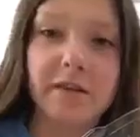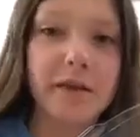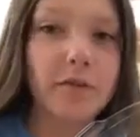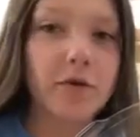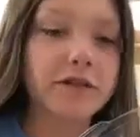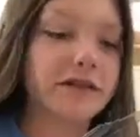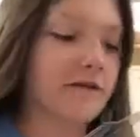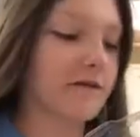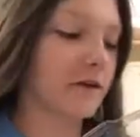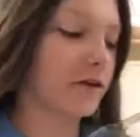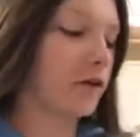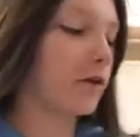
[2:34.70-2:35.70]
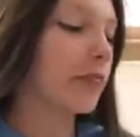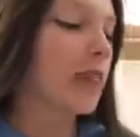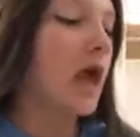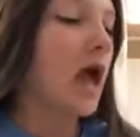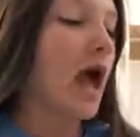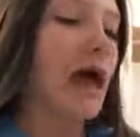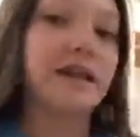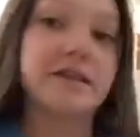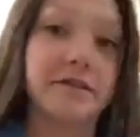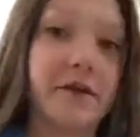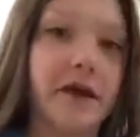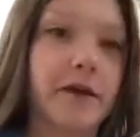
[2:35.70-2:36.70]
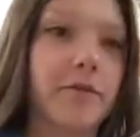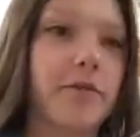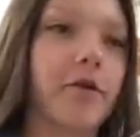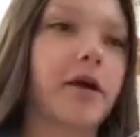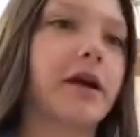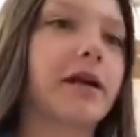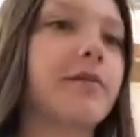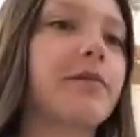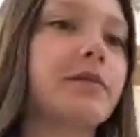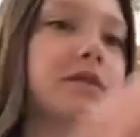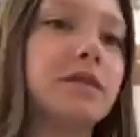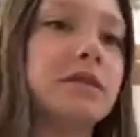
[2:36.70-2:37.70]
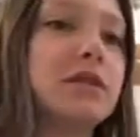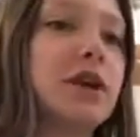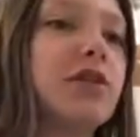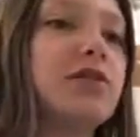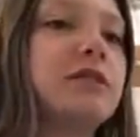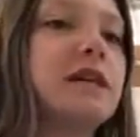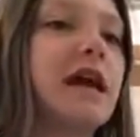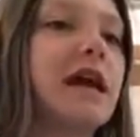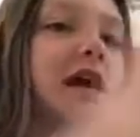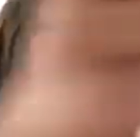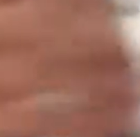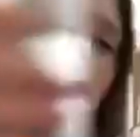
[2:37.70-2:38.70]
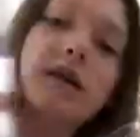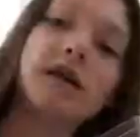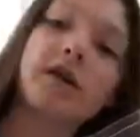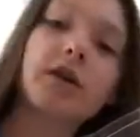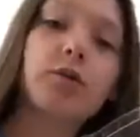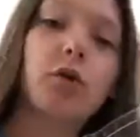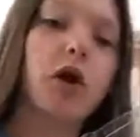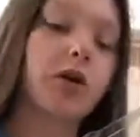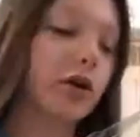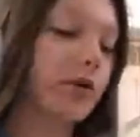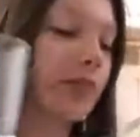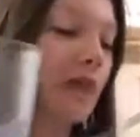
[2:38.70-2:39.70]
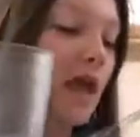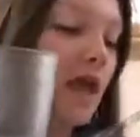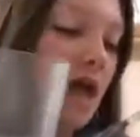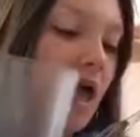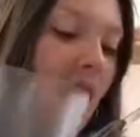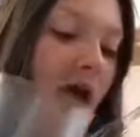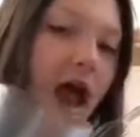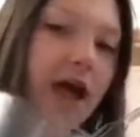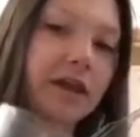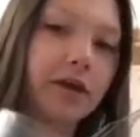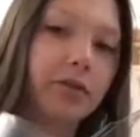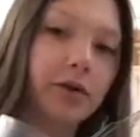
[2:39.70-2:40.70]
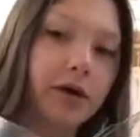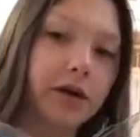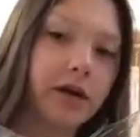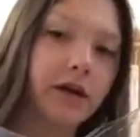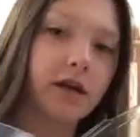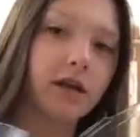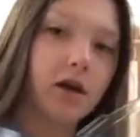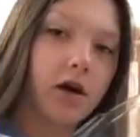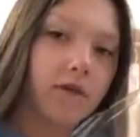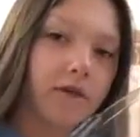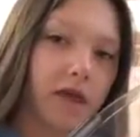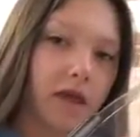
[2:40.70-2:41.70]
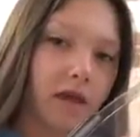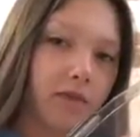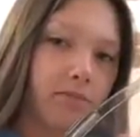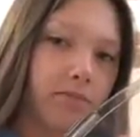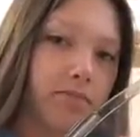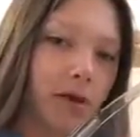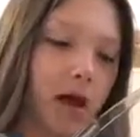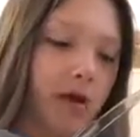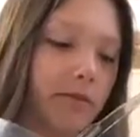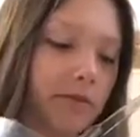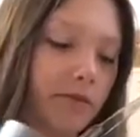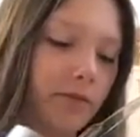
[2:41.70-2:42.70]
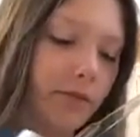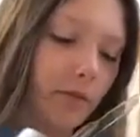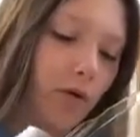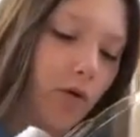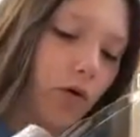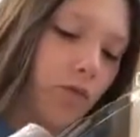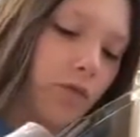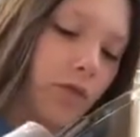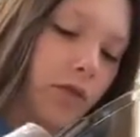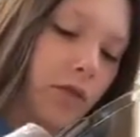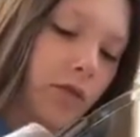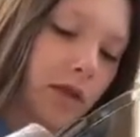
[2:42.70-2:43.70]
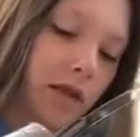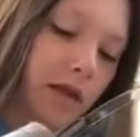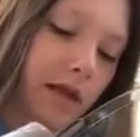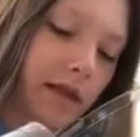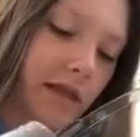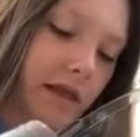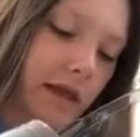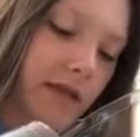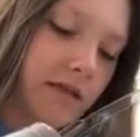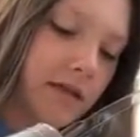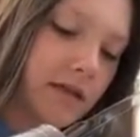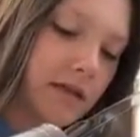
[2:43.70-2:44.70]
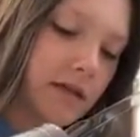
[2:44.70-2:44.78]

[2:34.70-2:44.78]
bit more difficult and it's very important. So you take your water and you put it on the bottom of the bowl like this,